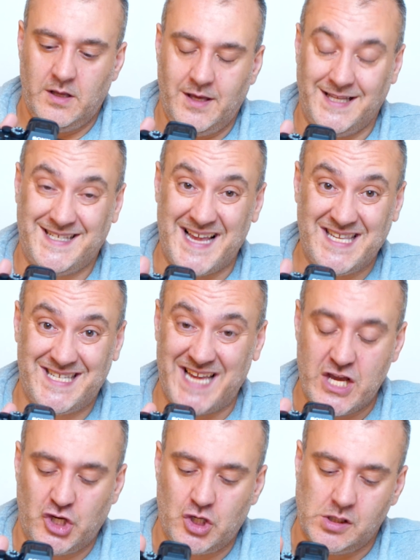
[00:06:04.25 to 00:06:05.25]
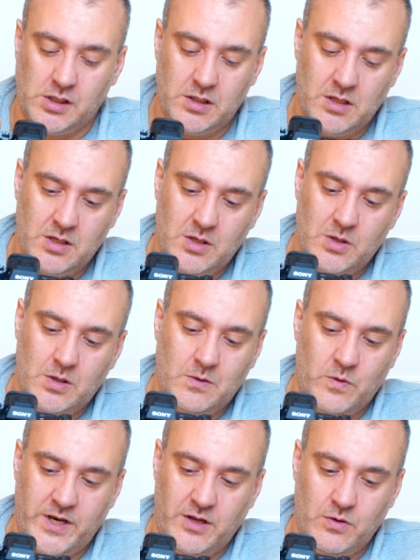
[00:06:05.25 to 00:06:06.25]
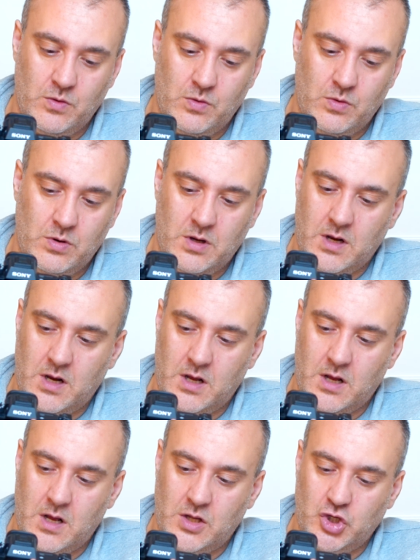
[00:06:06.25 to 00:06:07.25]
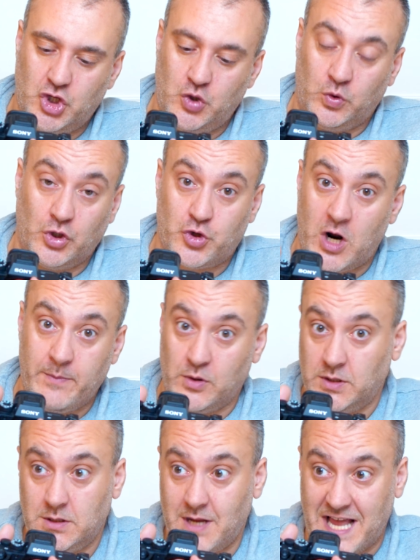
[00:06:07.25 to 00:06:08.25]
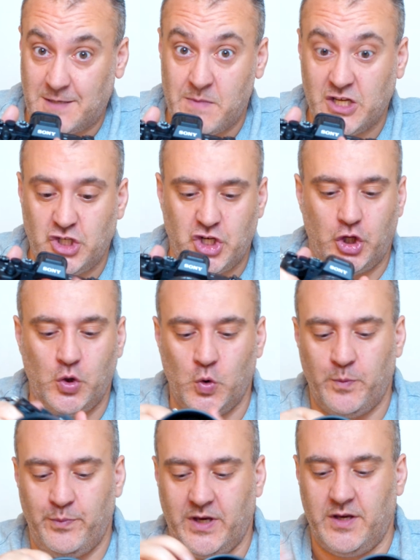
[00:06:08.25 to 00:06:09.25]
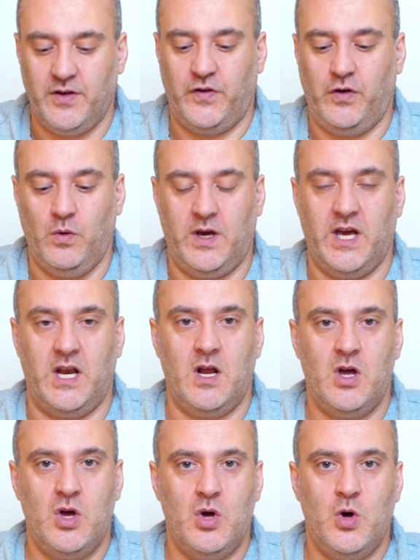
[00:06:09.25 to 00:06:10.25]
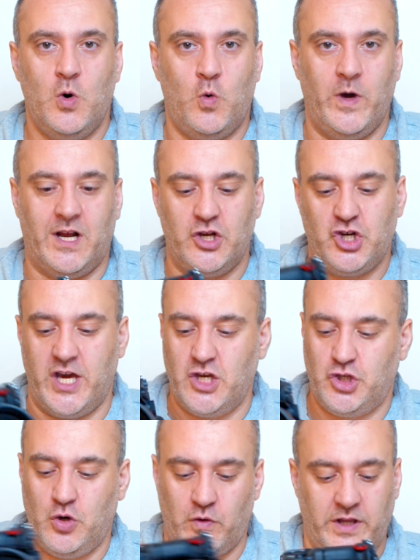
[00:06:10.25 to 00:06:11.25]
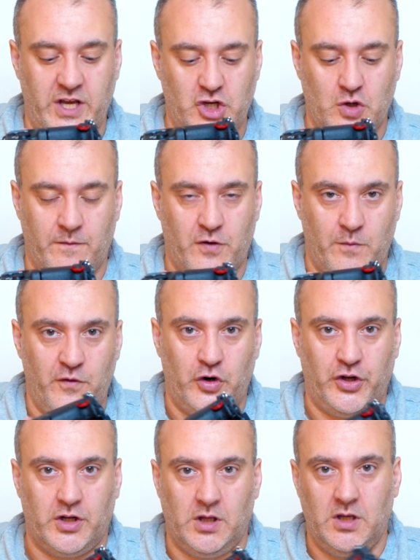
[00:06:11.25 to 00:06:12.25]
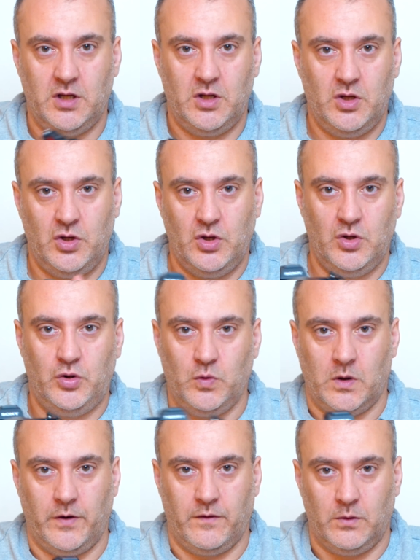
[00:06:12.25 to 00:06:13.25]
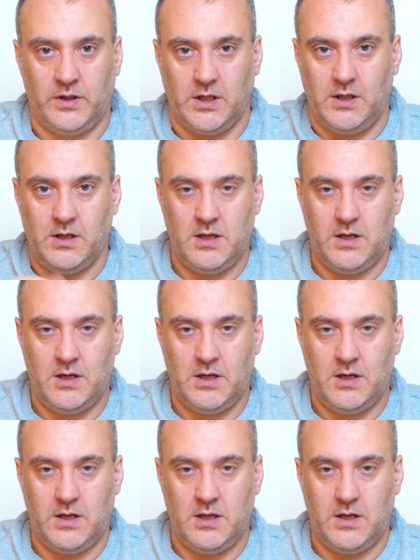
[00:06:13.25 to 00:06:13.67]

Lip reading: It's essential when you shoot on tripods as much as I do, because you can quickly change the orientation from vertical to horizontal